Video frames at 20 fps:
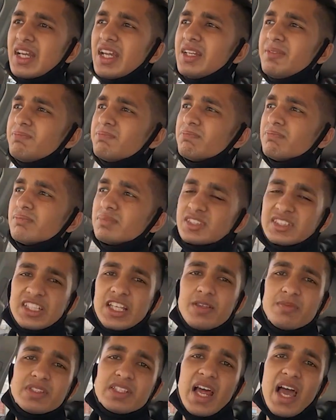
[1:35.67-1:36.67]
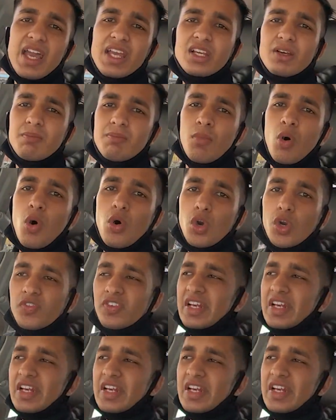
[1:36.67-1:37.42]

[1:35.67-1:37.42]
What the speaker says: it seems like more